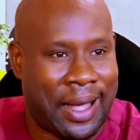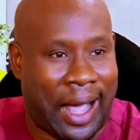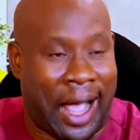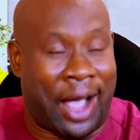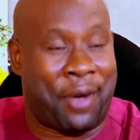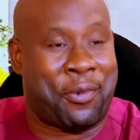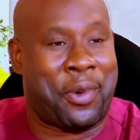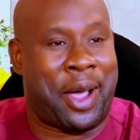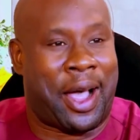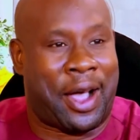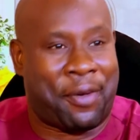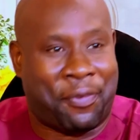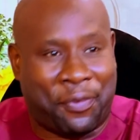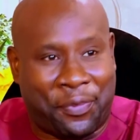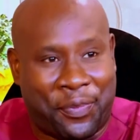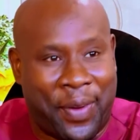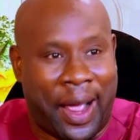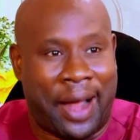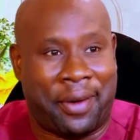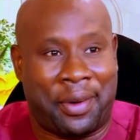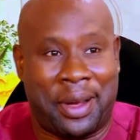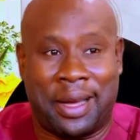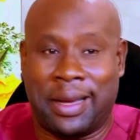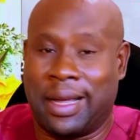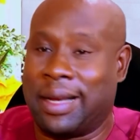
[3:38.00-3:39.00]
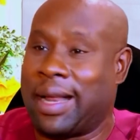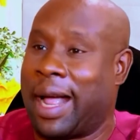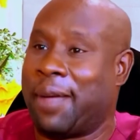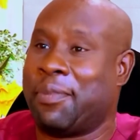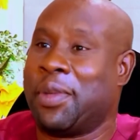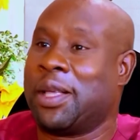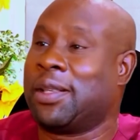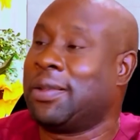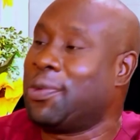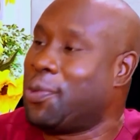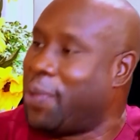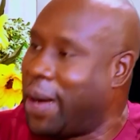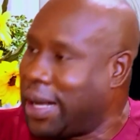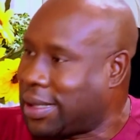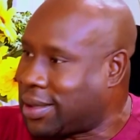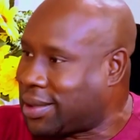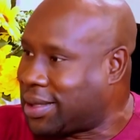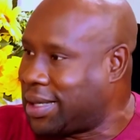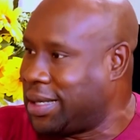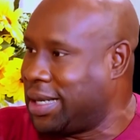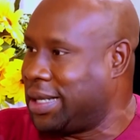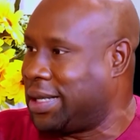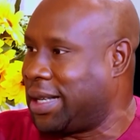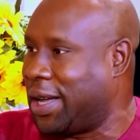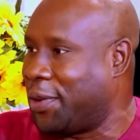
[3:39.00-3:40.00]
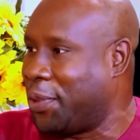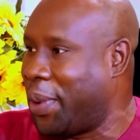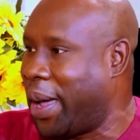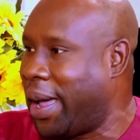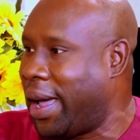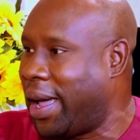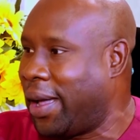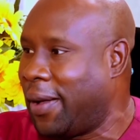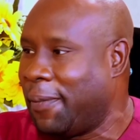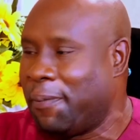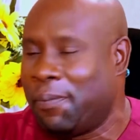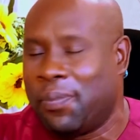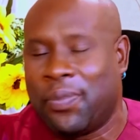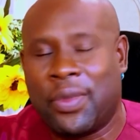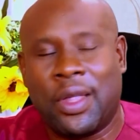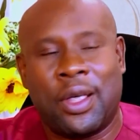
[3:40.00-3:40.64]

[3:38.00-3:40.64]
And we are flaring it, I mean, wasting it away.